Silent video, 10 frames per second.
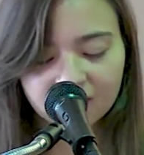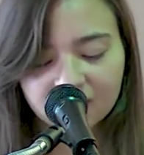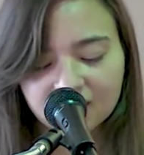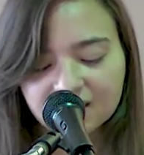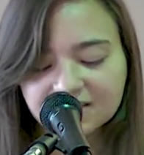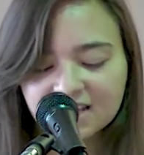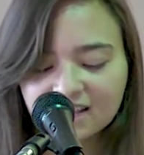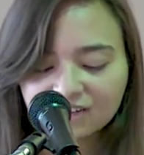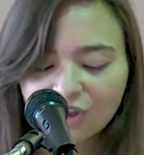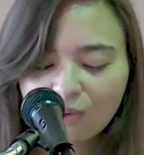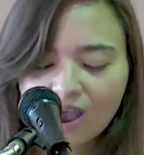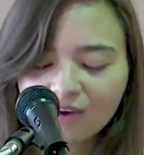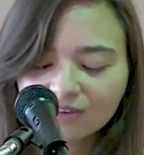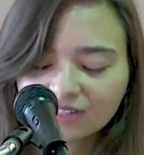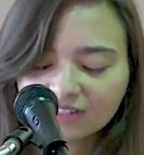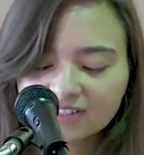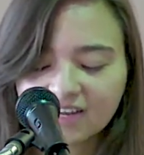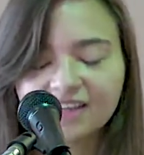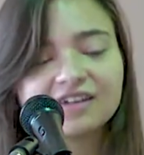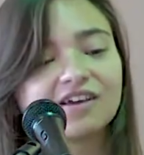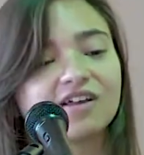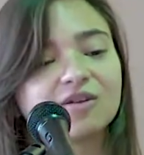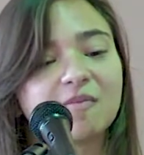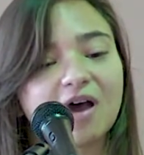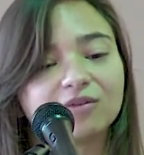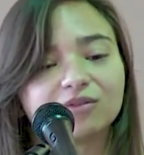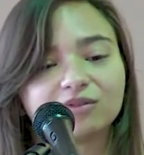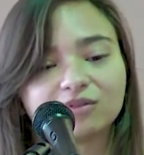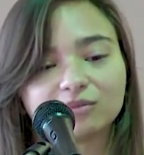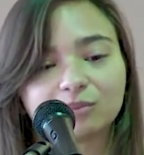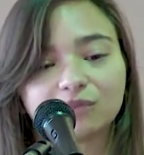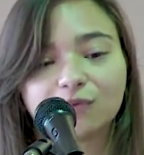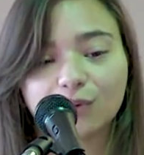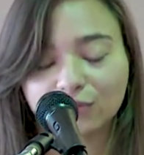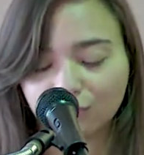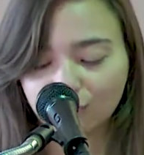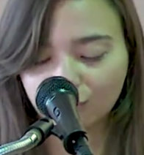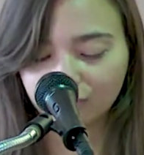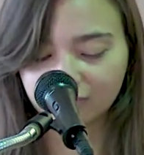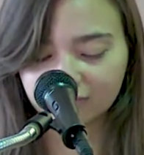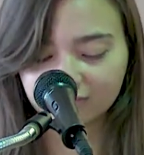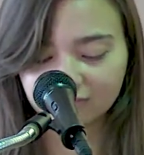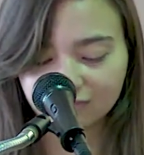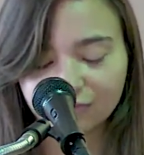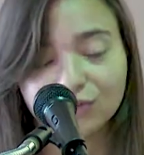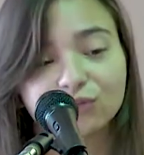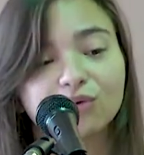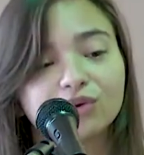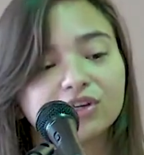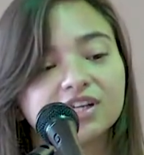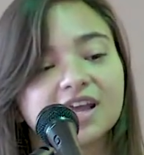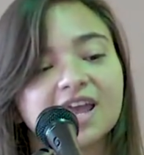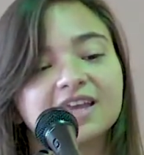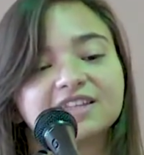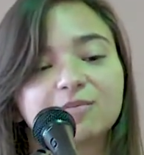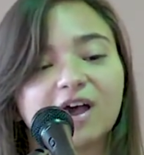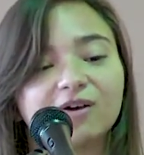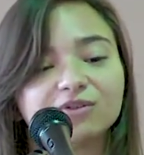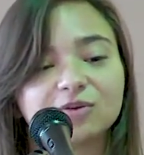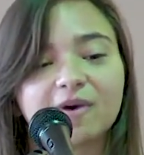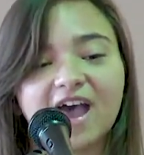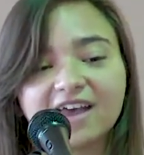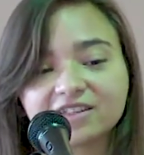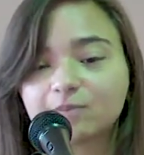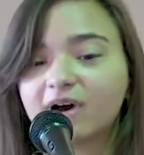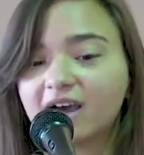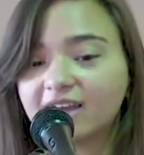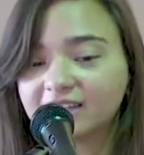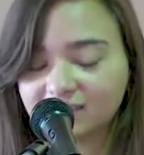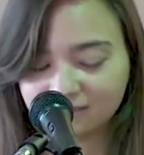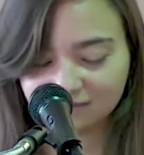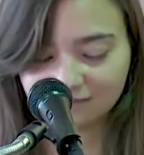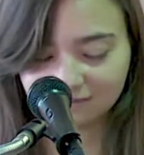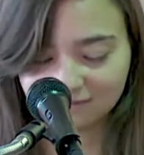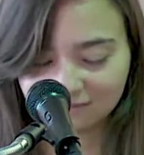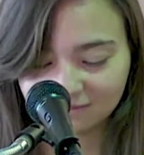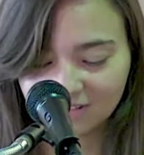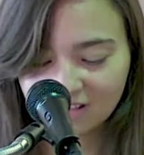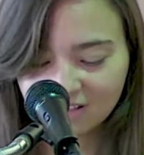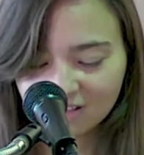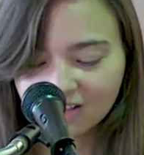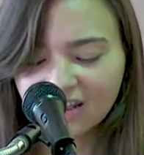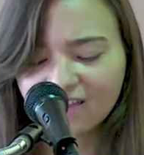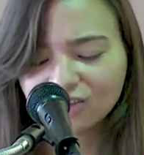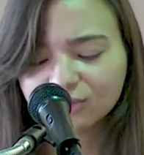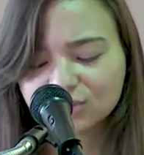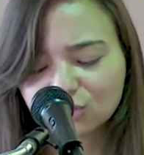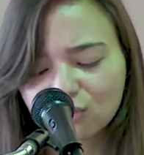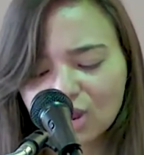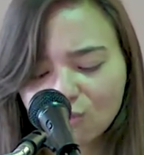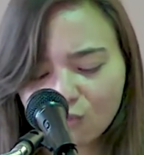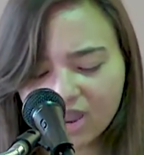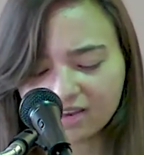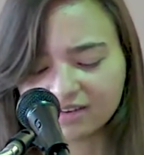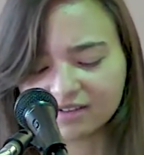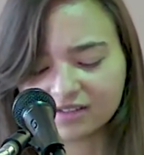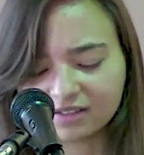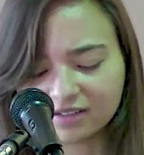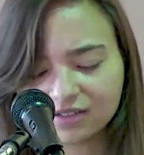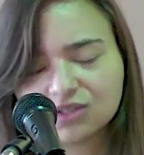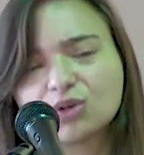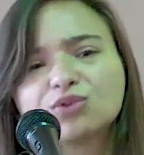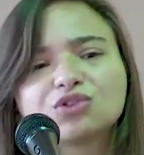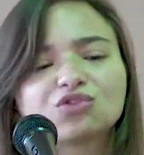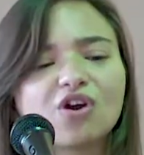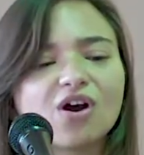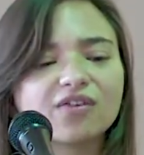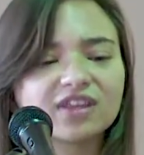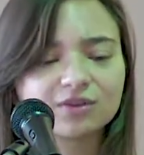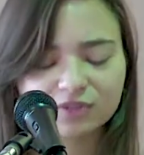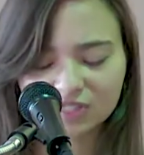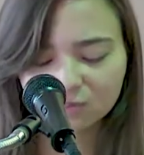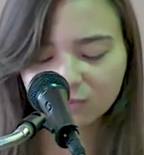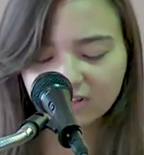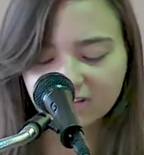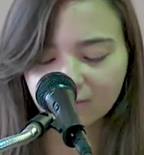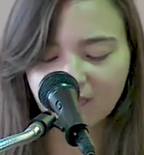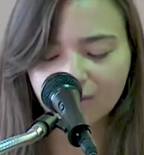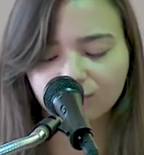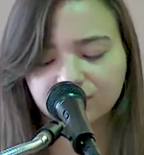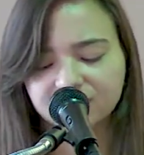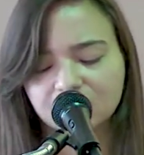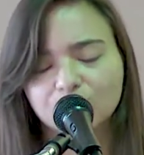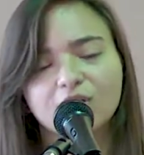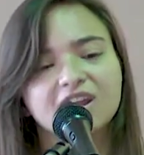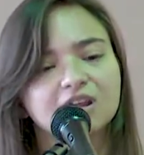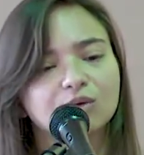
He said, "Go out and stand on the mountain before the Lord, for the Lord is about to pass by." Now there was a great wind, so strong that it was splitting mountains and breaking